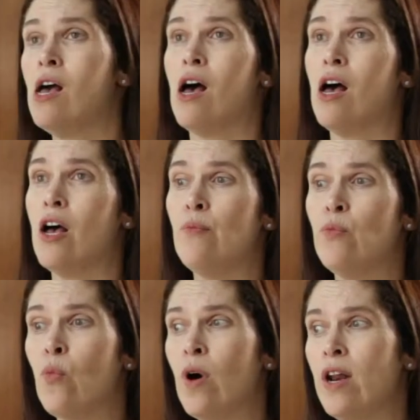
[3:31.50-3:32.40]

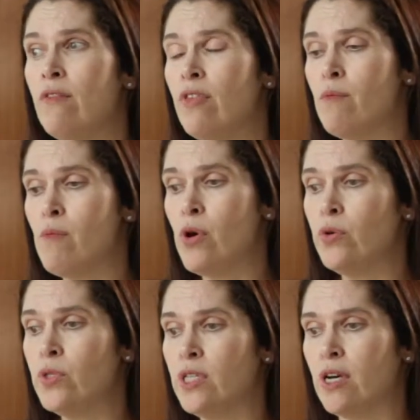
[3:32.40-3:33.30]
One of the
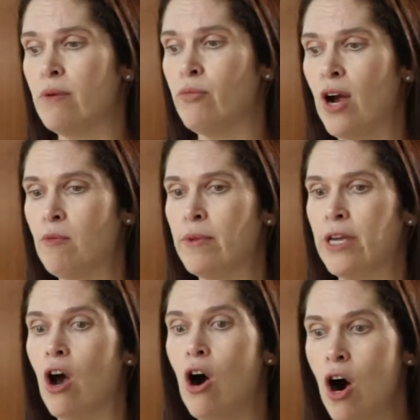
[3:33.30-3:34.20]
most
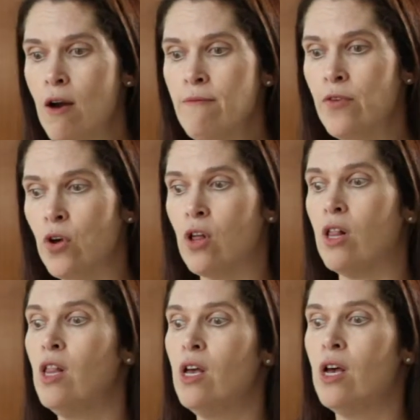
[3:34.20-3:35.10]
probably
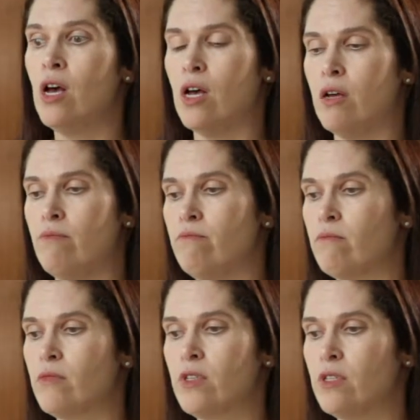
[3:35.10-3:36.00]
harmful
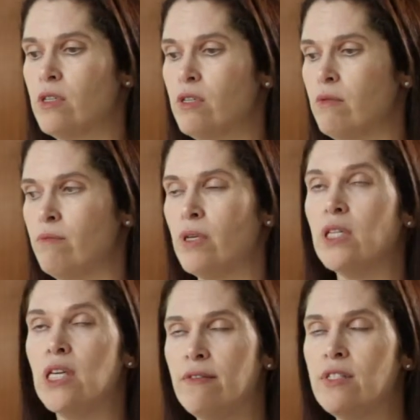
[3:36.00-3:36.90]

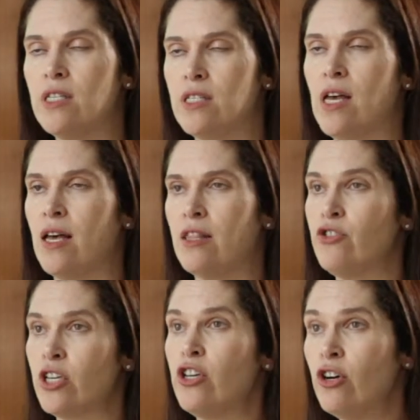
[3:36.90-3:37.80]
beliefs is that
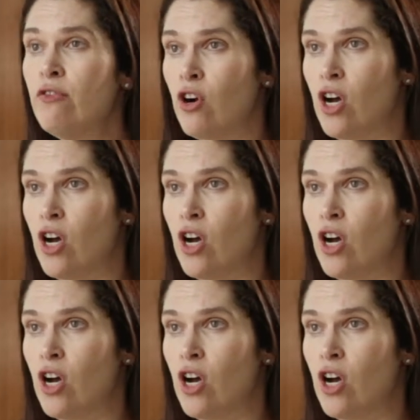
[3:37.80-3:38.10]
there's a cure for